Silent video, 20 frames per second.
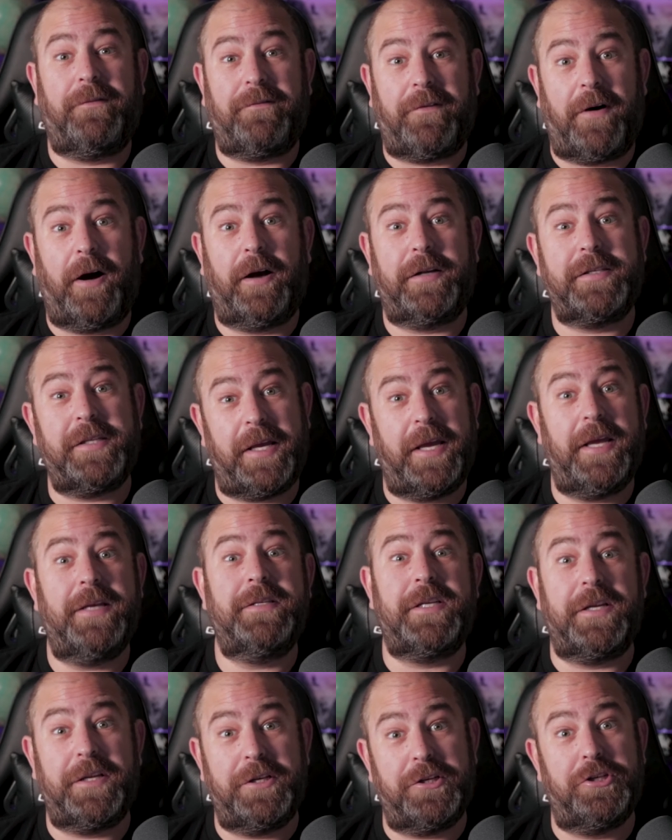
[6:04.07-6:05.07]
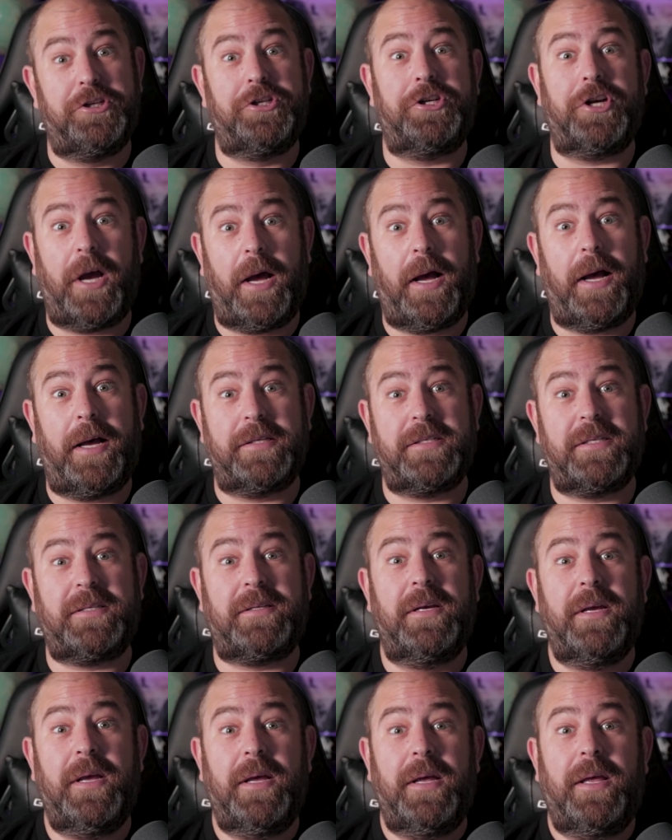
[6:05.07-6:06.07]
Fox isn't
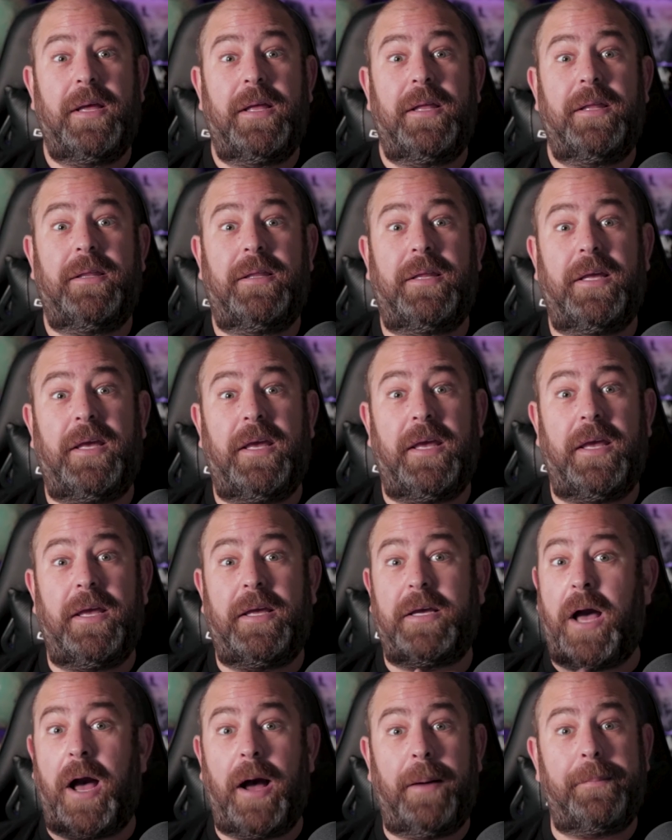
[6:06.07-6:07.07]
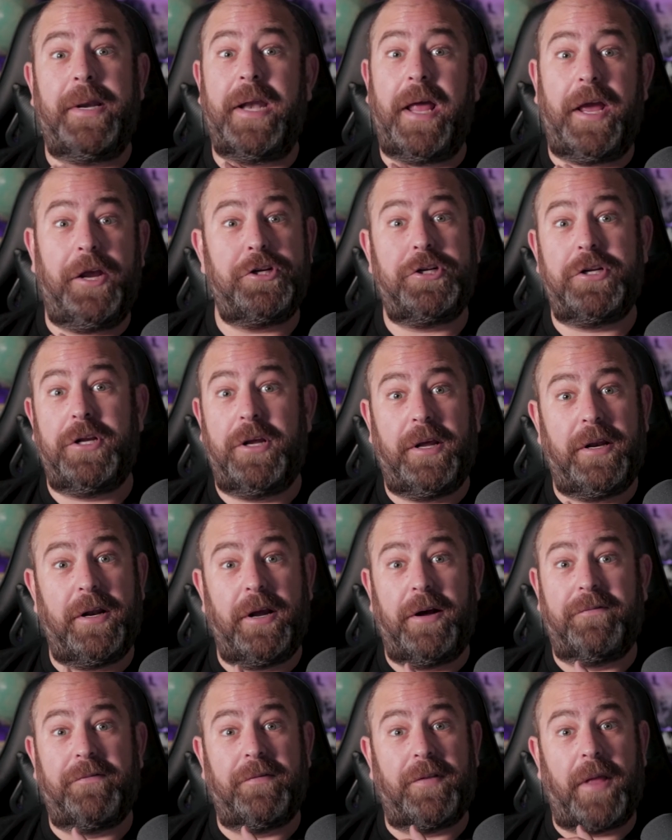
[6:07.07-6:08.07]
just the combination
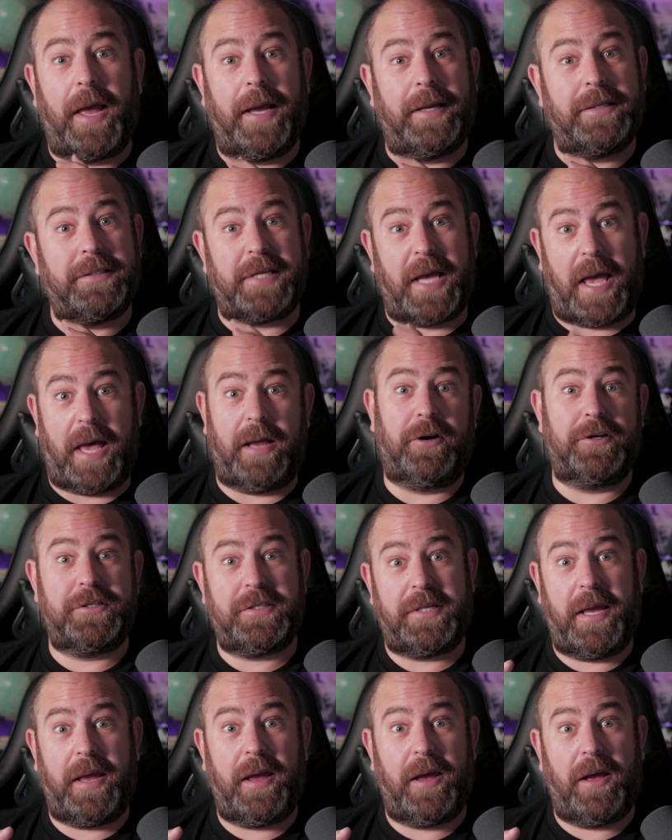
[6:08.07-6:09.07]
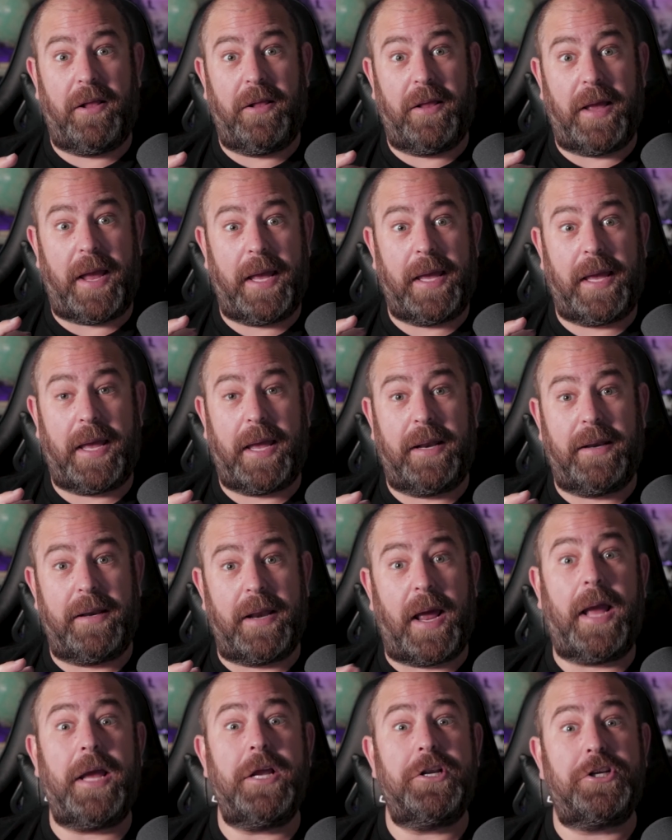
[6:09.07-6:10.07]
of like Tattersail and
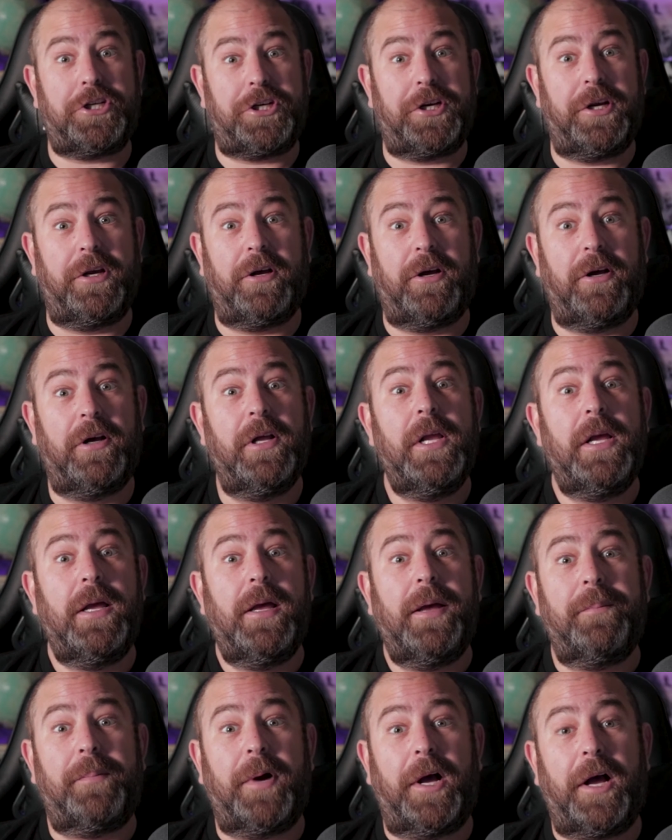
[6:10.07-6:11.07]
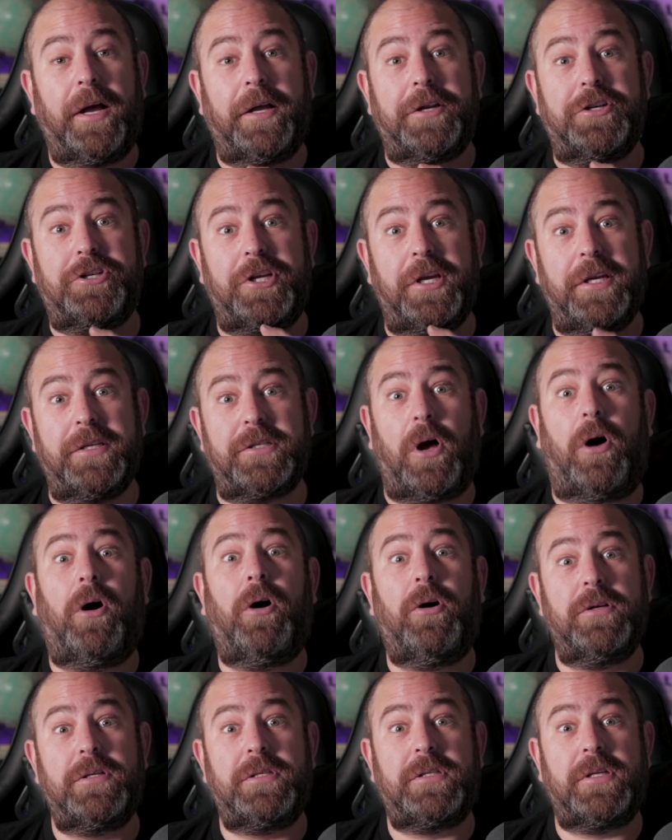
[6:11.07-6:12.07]
Nightchill, but she's
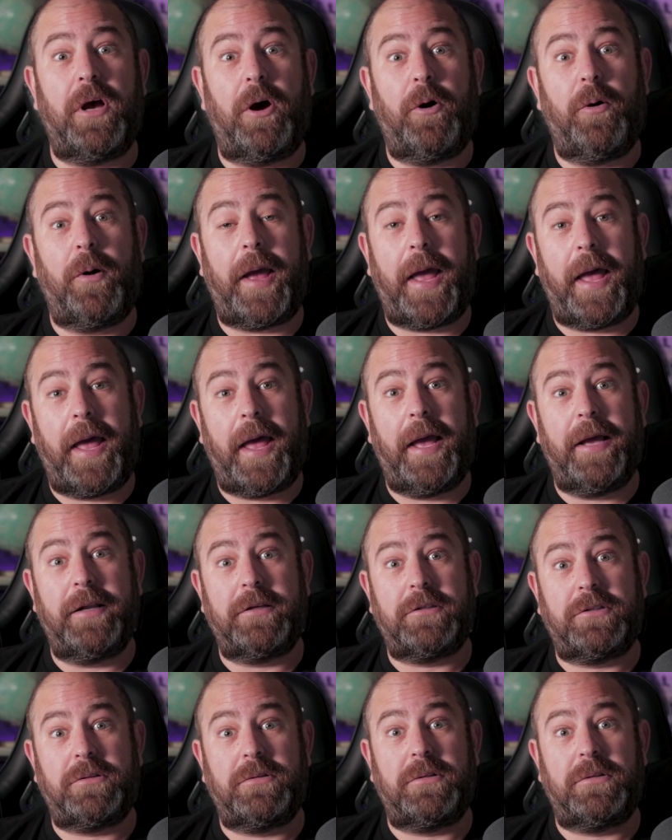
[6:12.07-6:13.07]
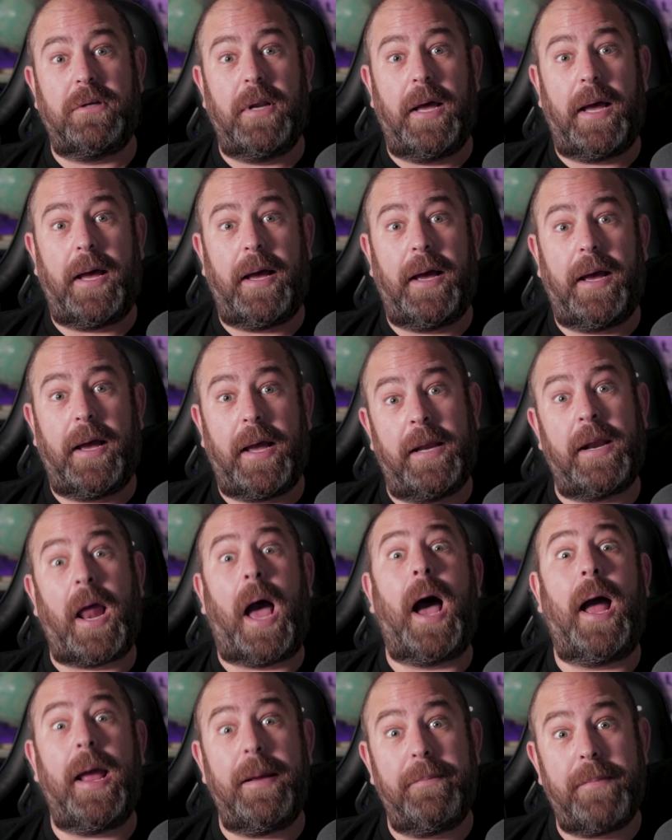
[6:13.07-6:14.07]
also an
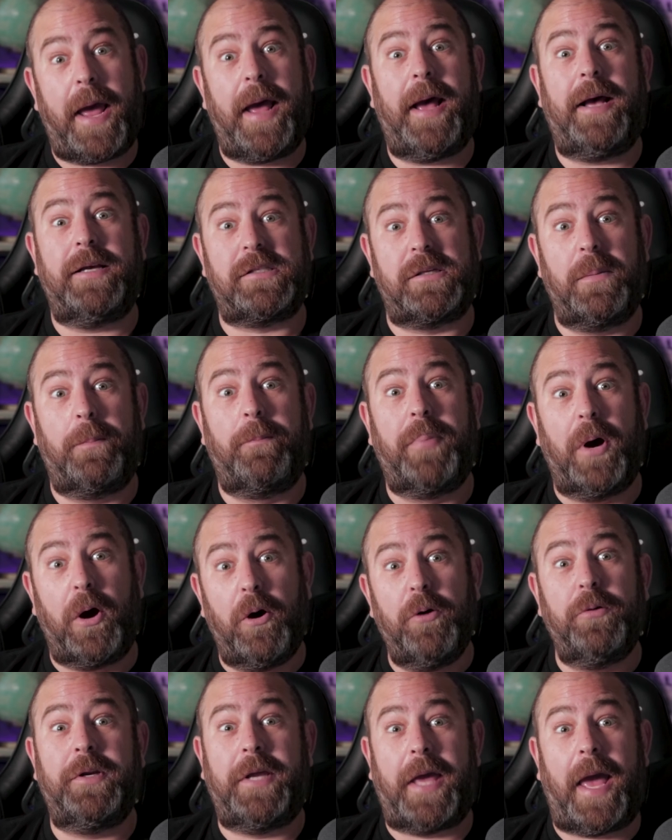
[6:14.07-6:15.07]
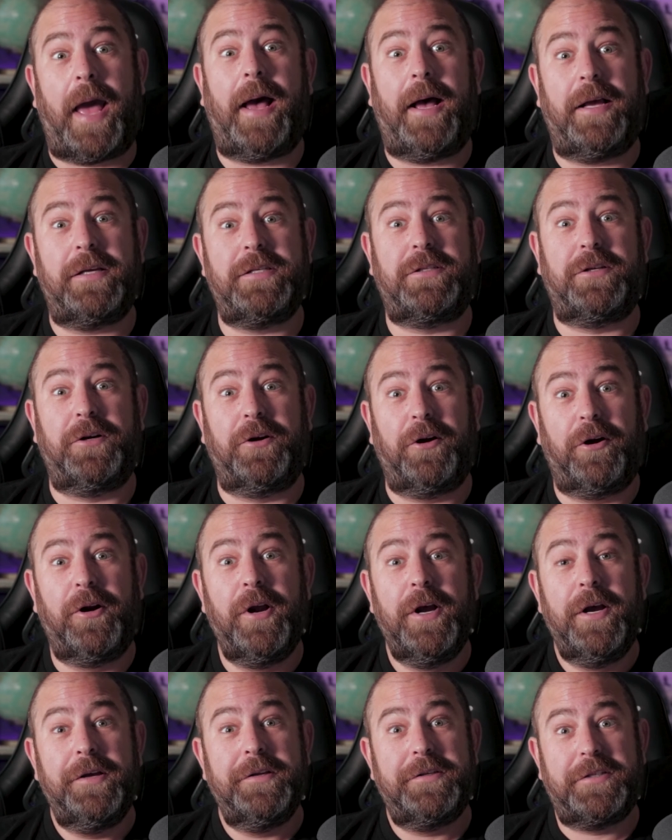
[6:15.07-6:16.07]
IMAS Bonecaster,
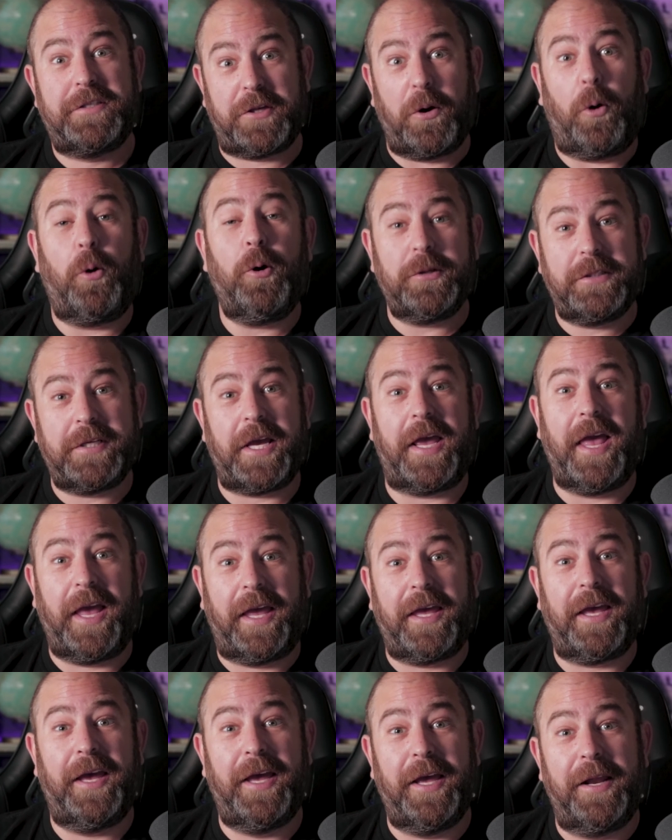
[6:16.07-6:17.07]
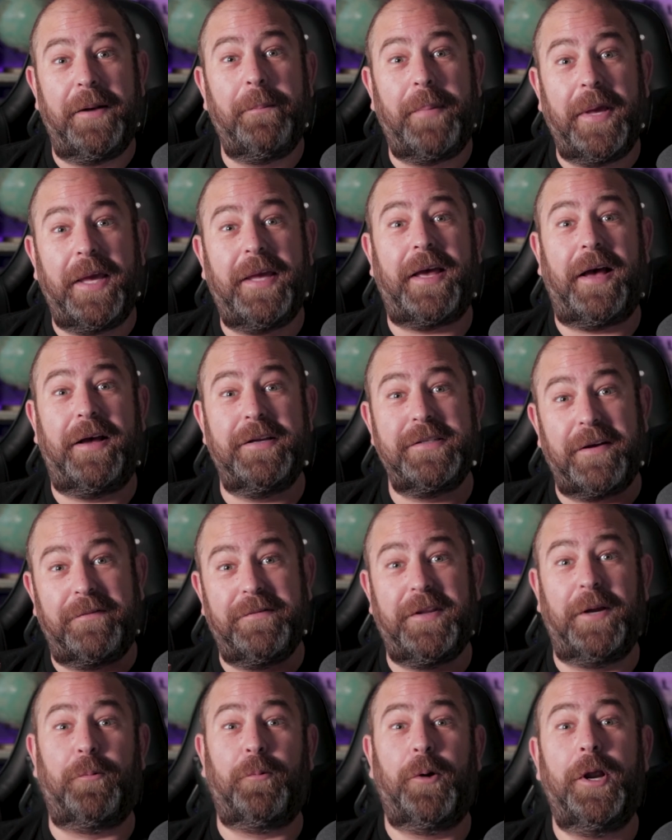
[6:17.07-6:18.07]
soul taken because of
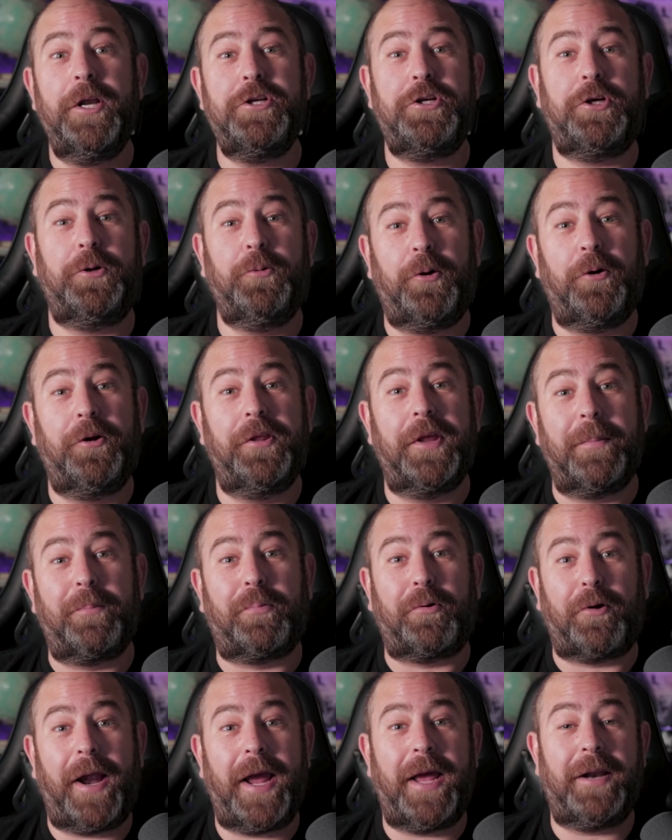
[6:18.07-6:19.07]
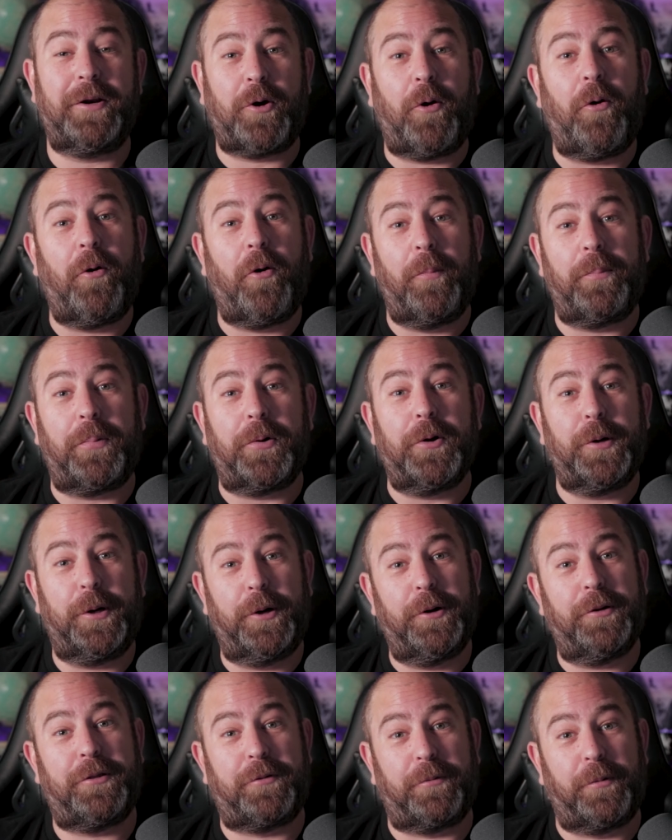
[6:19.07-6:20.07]
the ritual that Pran Cole put
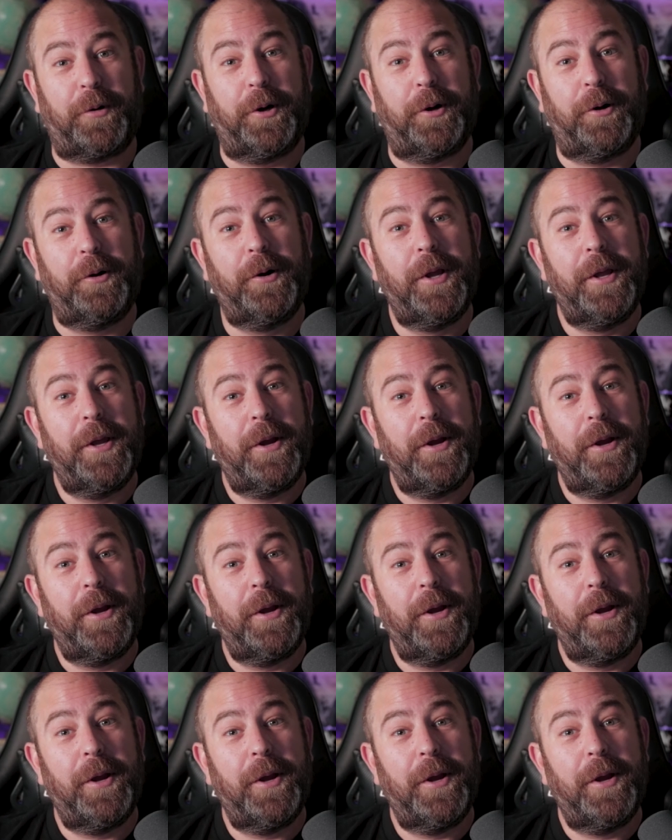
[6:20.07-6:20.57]
her through,